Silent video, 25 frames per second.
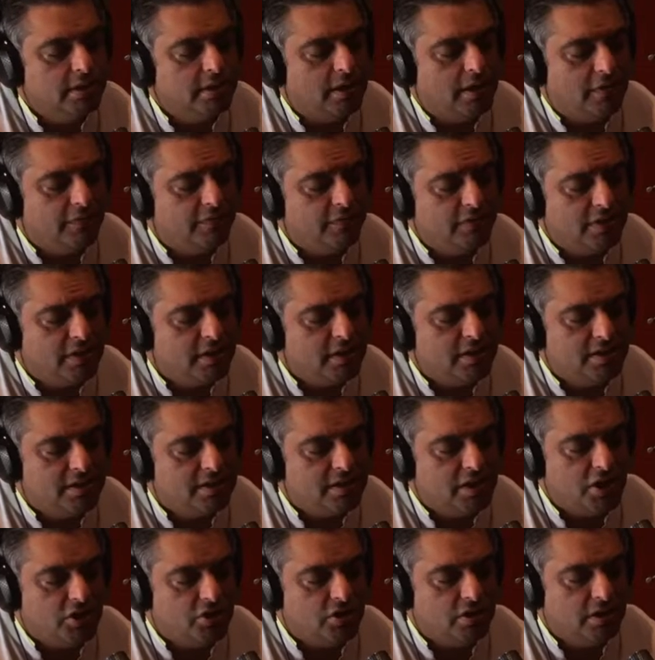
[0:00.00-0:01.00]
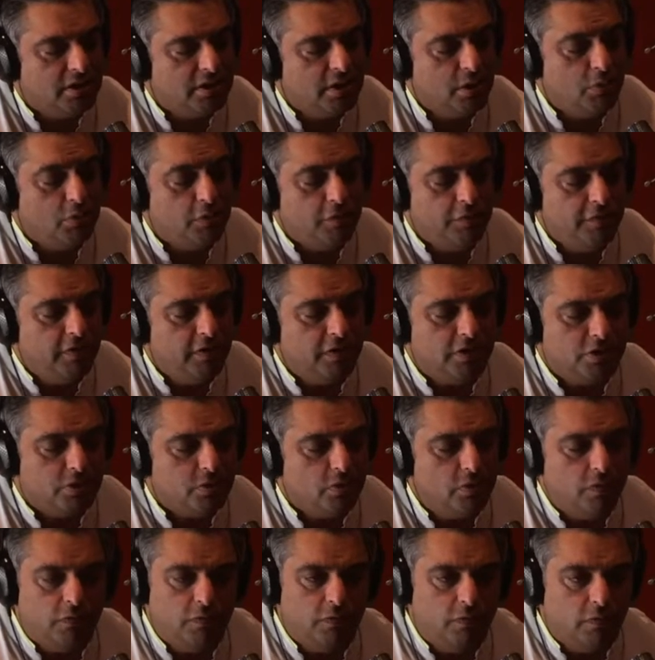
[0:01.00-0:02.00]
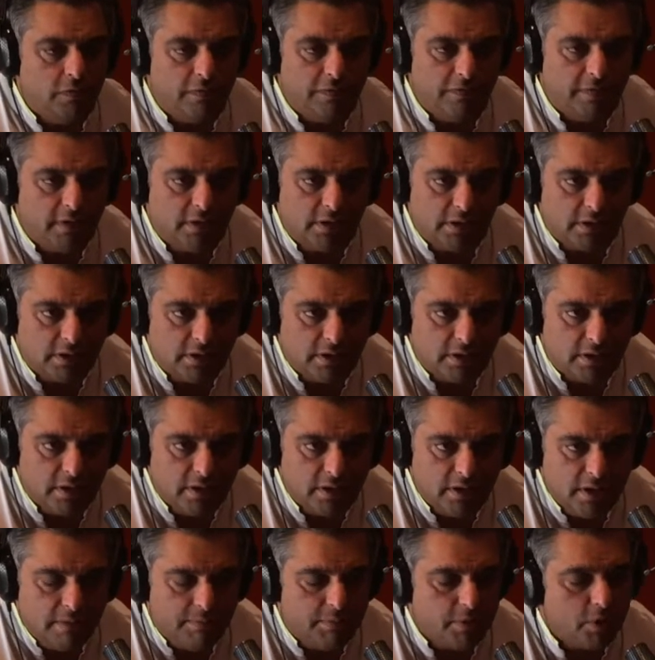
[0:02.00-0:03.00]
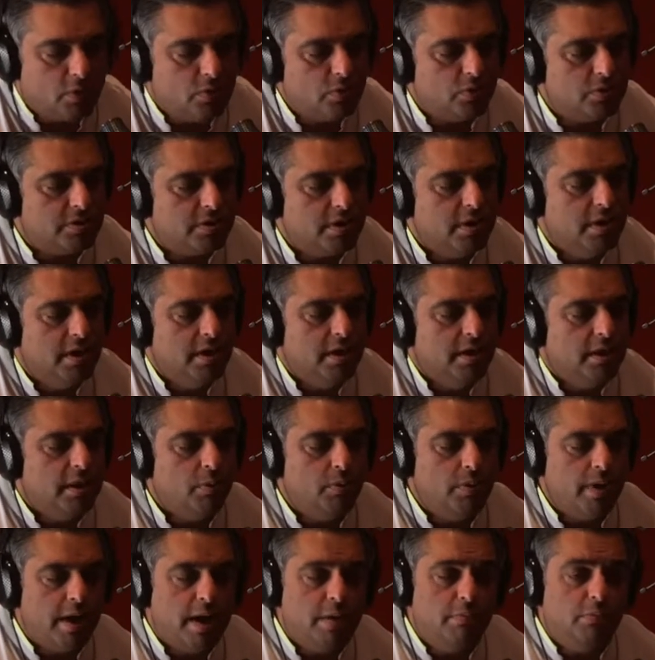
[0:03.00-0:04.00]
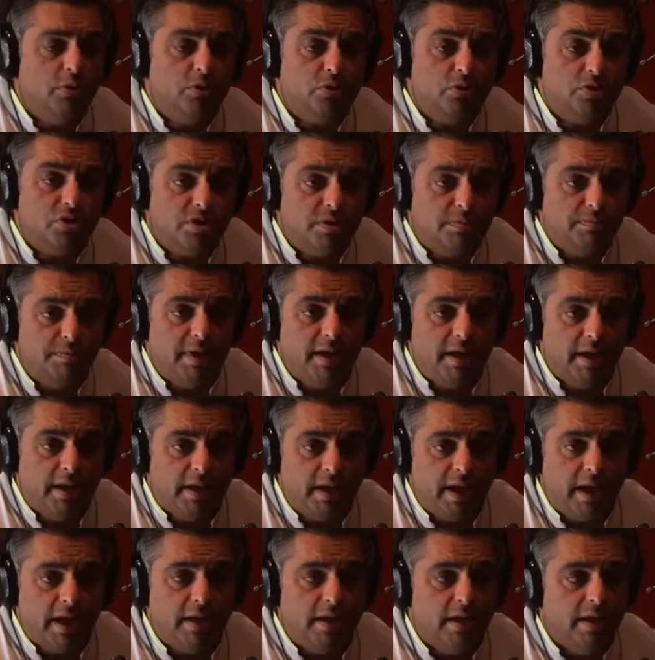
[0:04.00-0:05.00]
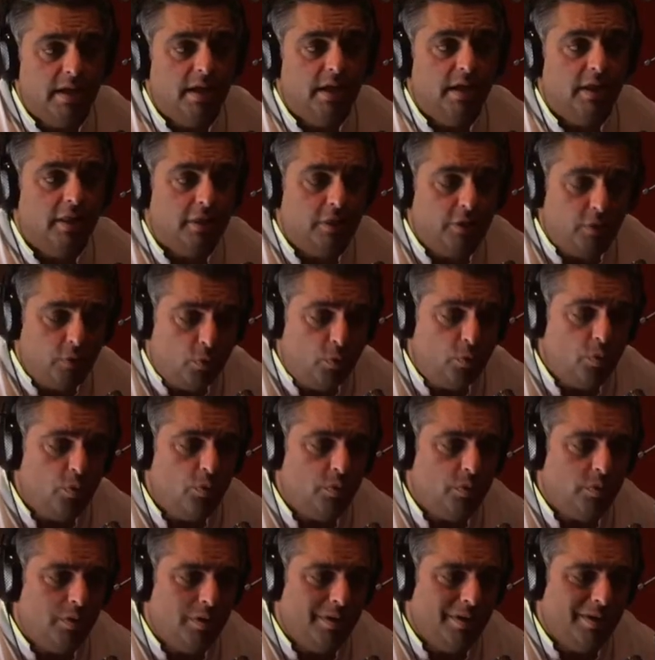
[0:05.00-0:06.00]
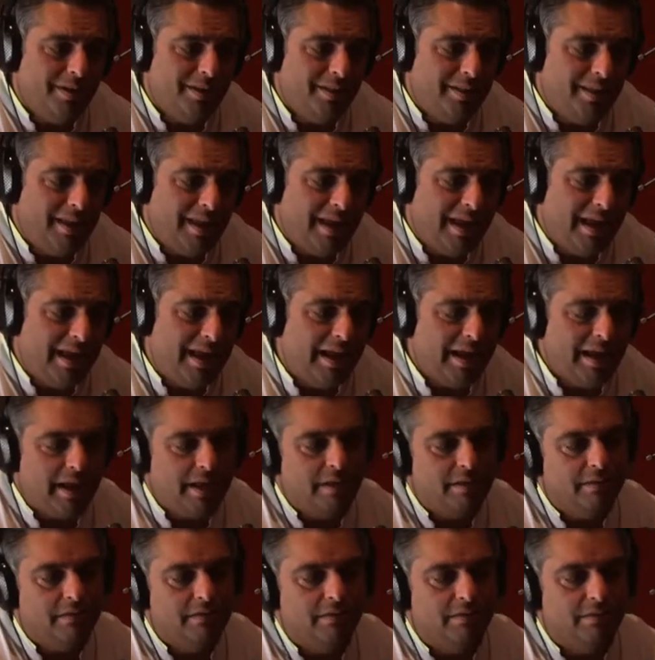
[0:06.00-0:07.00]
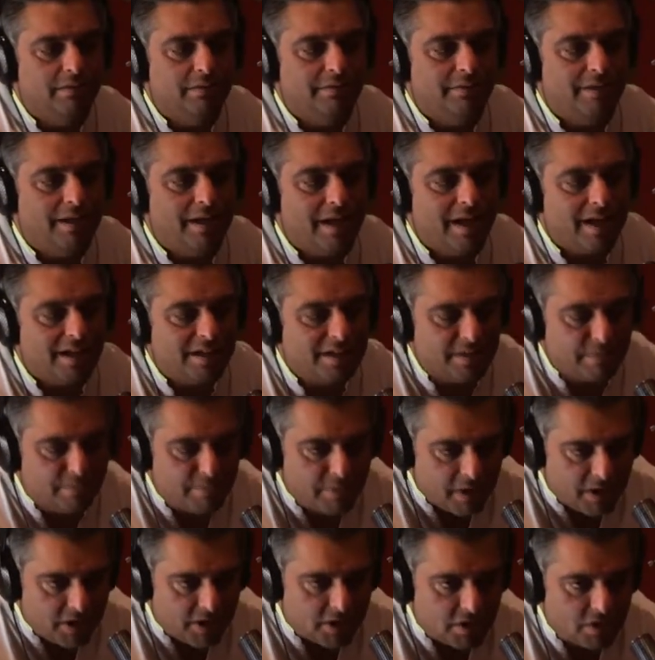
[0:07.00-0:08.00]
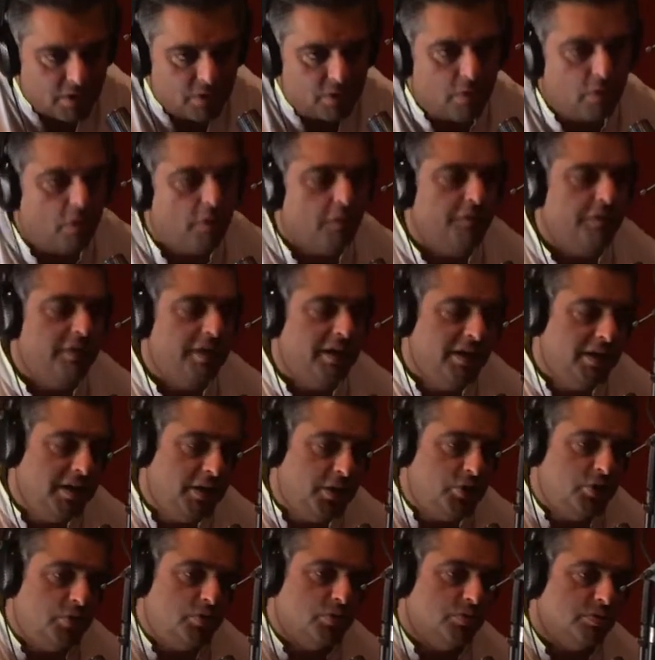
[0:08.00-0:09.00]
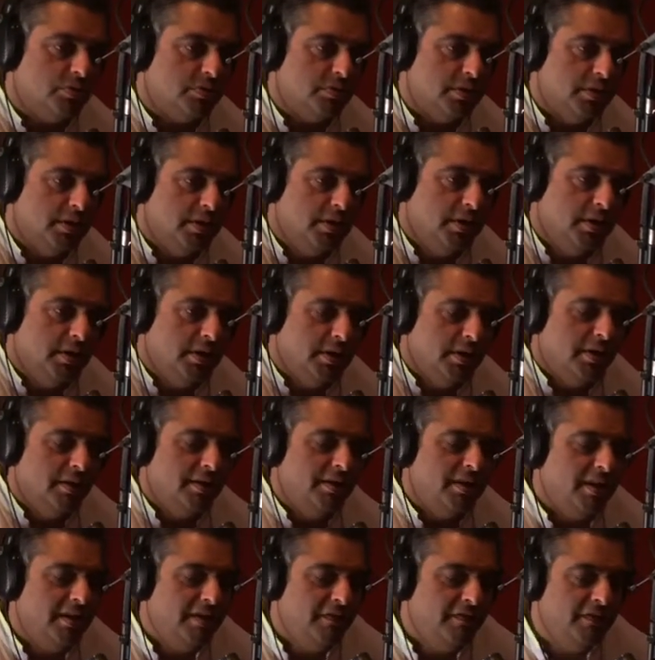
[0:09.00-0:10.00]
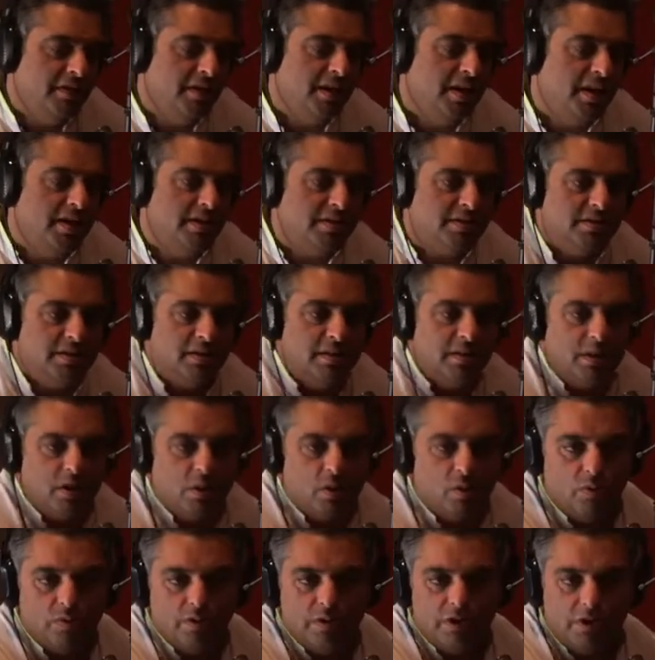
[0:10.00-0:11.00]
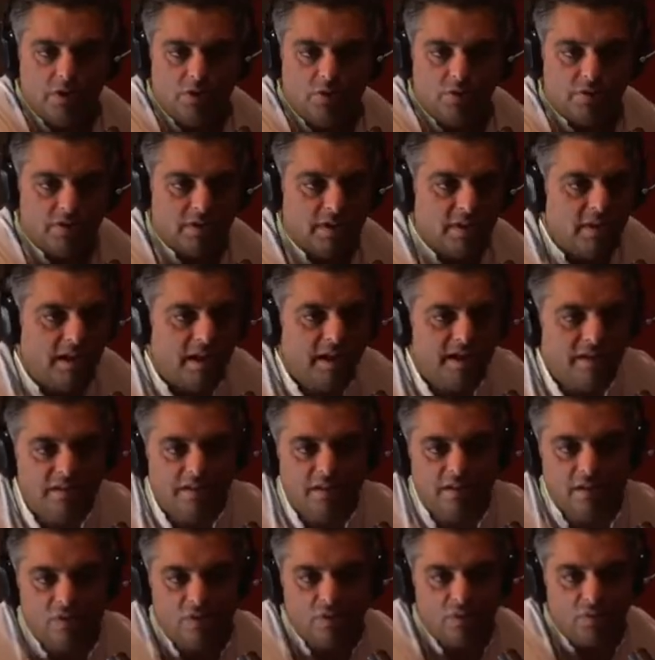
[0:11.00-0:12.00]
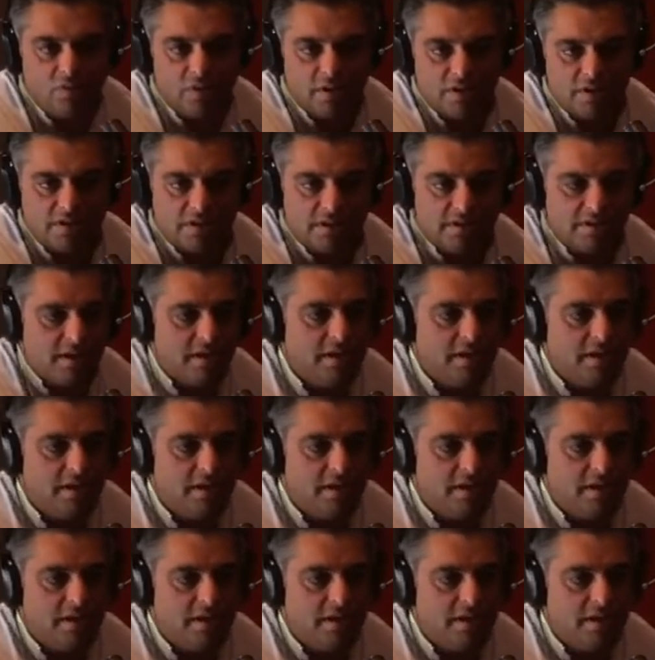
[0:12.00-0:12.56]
after that session, they would feel so fulfilled because they were able to speak, and through the expression of the issues, they even answered their own issues and answered their own questions.